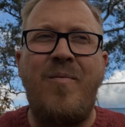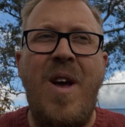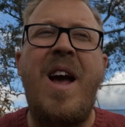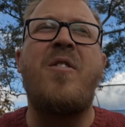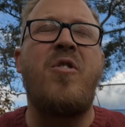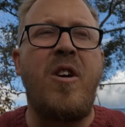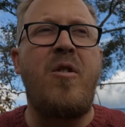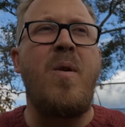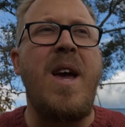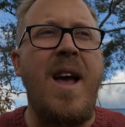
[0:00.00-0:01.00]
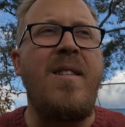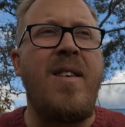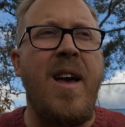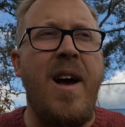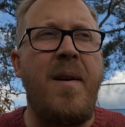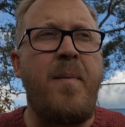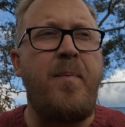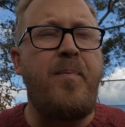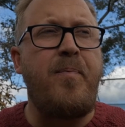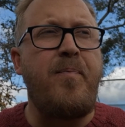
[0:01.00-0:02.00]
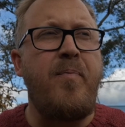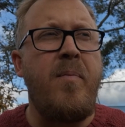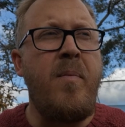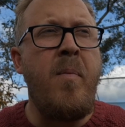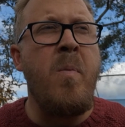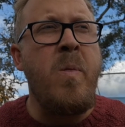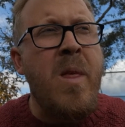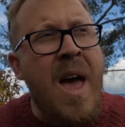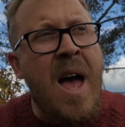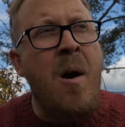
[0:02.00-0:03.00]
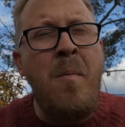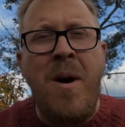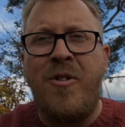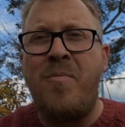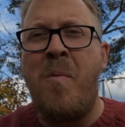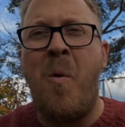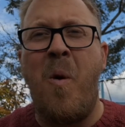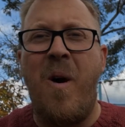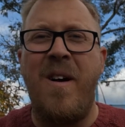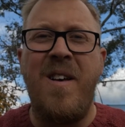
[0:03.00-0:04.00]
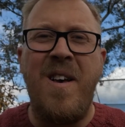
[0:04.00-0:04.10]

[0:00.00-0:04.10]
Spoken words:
as the creator, how much more